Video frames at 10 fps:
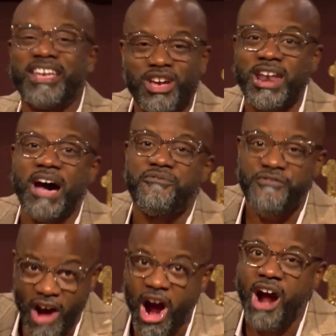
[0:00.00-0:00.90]
you're not
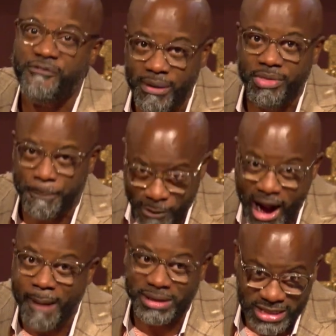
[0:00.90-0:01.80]
far from the
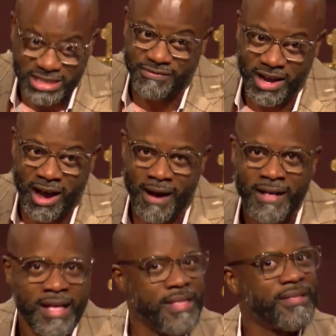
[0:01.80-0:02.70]
promises of God.
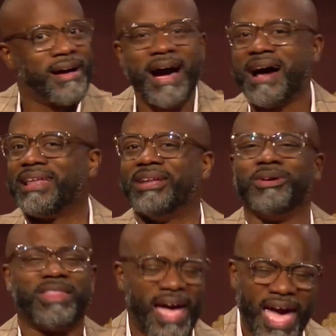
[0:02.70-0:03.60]
Hallelujah.
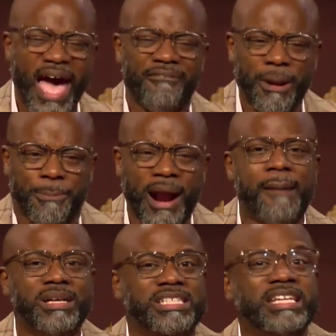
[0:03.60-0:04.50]
That every
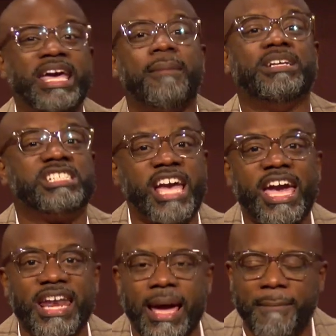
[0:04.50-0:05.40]
promise in Him is yea
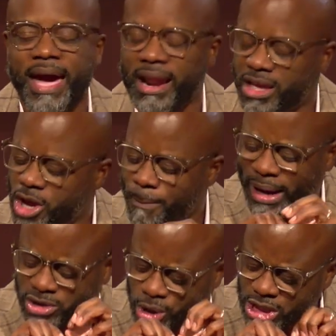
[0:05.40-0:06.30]
and amen, and you're
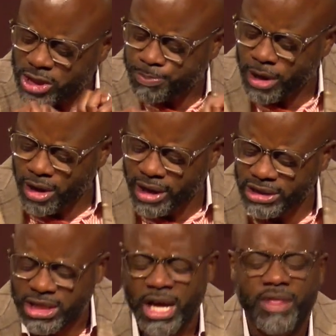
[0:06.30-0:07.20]
about to experience
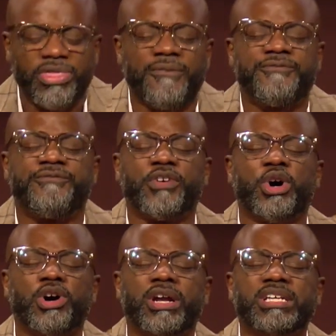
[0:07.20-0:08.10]
the
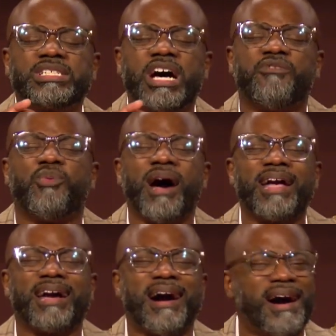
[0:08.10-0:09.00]
fullness of
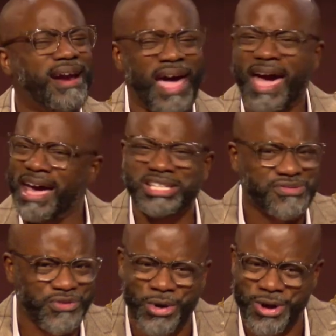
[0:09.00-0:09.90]
what God has
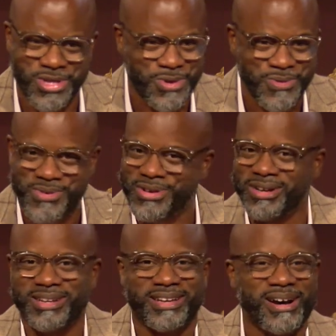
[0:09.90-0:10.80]
for you.
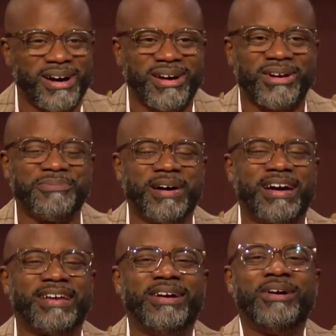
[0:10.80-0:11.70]
Good God
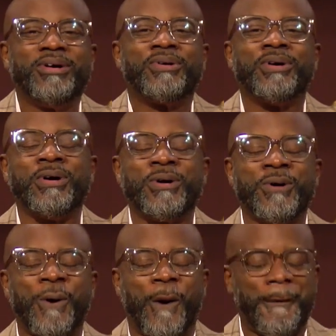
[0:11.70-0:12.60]
Almighty.
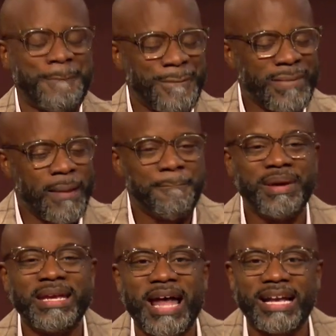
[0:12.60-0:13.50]
Woo!
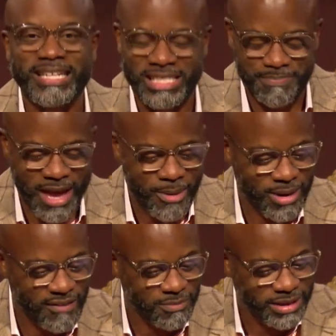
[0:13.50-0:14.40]
Be not dismayed.
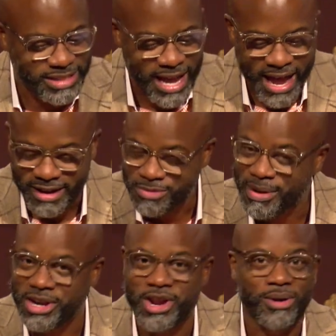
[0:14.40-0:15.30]
Whatever betide, you
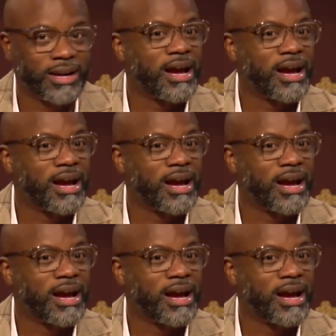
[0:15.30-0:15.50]
better know that